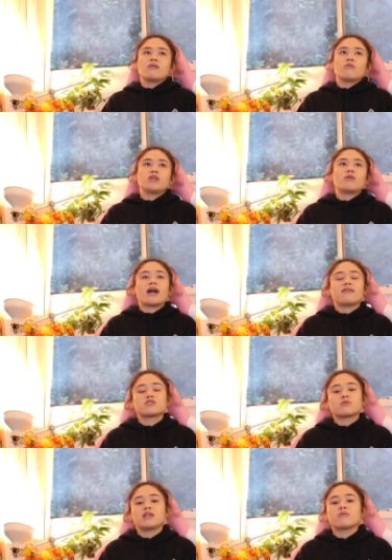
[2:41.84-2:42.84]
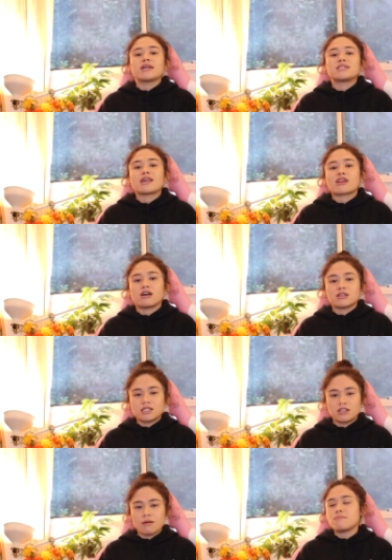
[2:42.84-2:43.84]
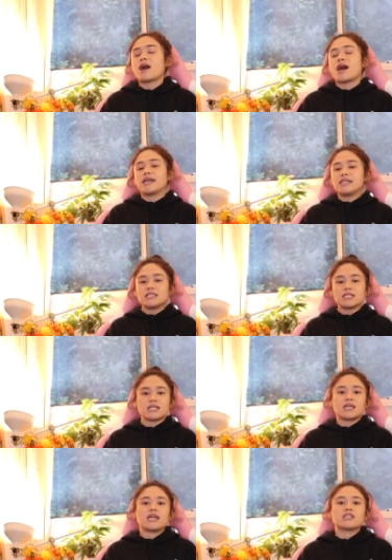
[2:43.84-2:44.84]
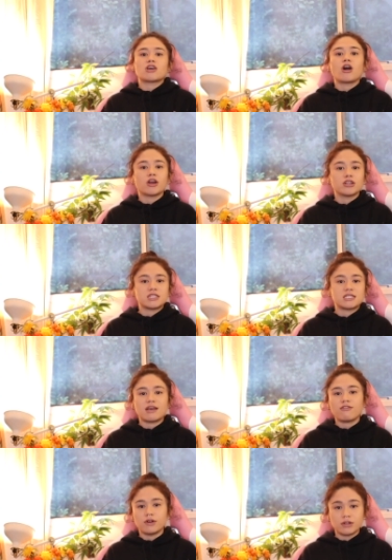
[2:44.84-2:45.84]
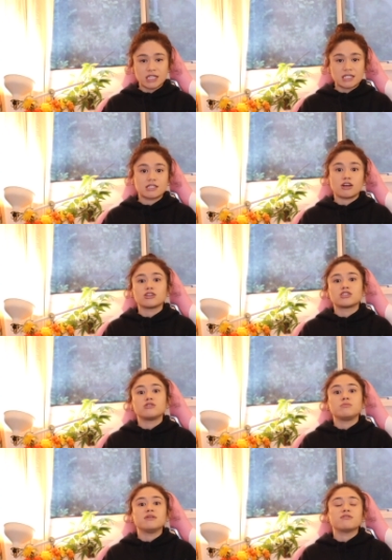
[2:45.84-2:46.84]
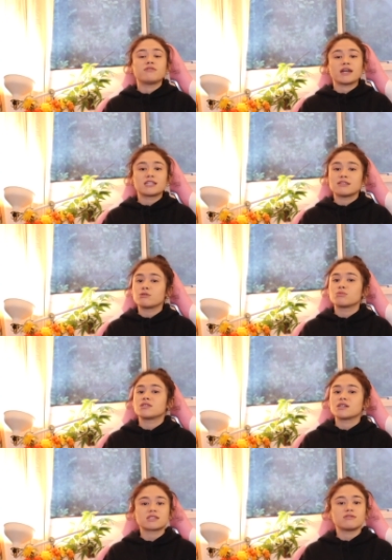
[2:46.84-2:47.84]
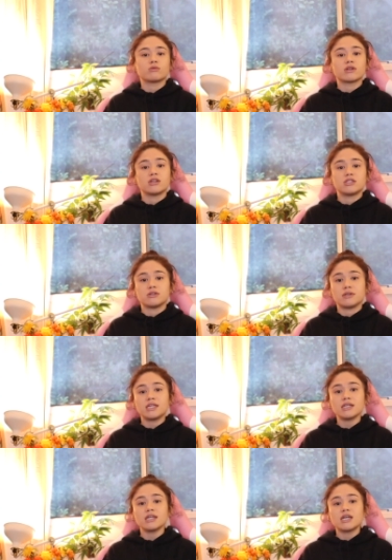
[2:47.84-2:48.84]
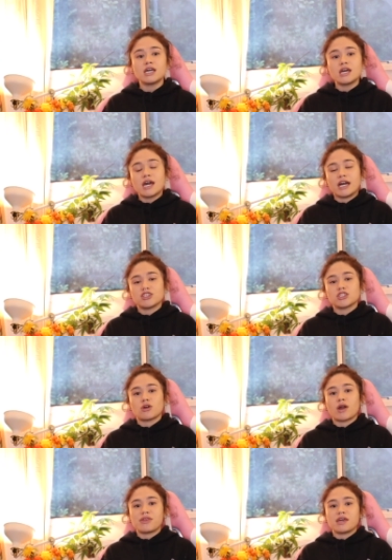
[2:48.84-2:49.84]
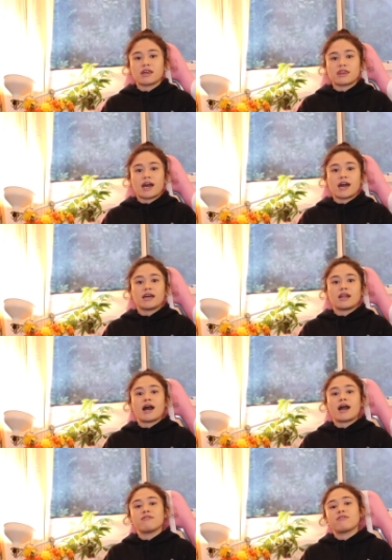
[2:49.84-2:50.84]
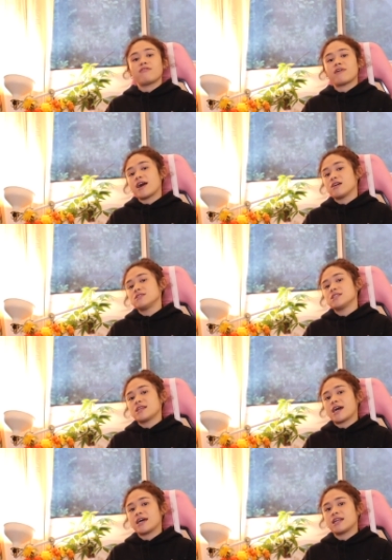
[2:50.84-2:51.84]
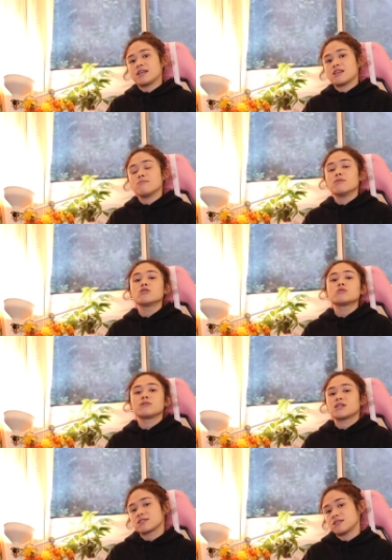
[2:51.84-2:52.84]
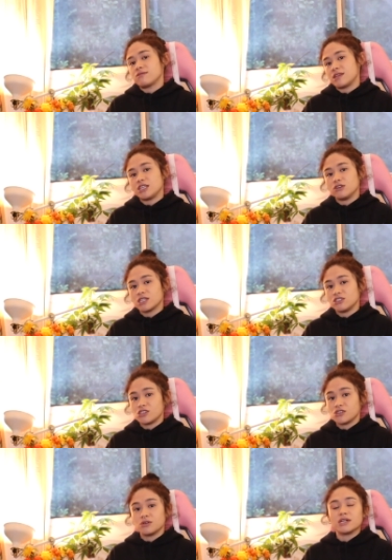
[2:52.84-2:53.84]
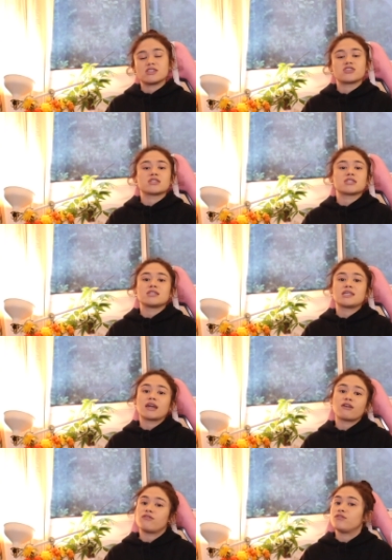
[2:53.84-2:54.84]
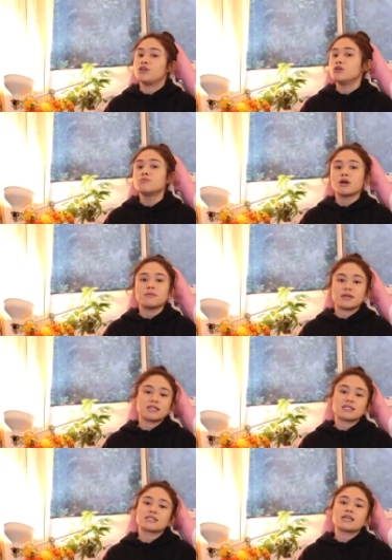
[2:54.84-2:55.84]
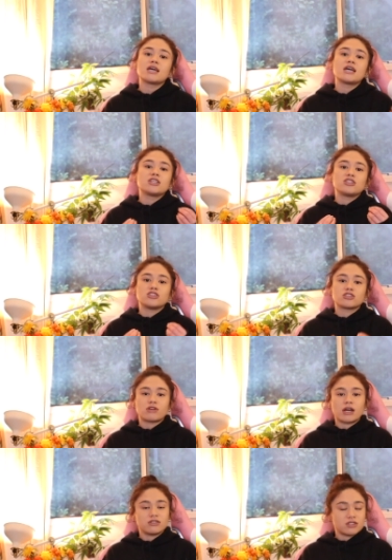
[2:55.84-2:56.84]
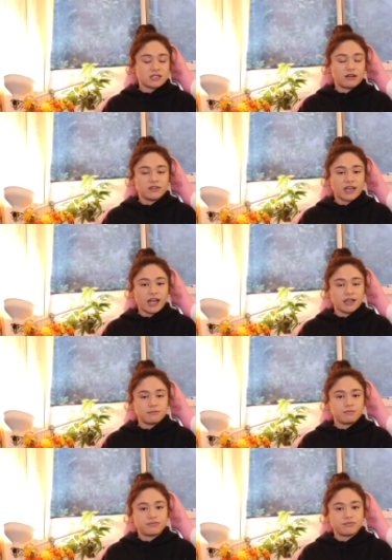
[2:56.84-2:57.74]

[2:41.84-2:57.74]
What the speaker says: when you have so many racing thoughts in your mind, it's hard to stay focused, it's hard to be effective and productive in what you're doing. And so I think that I've found that the most productive thing you can do is just to take a few moments to just ground yourself again.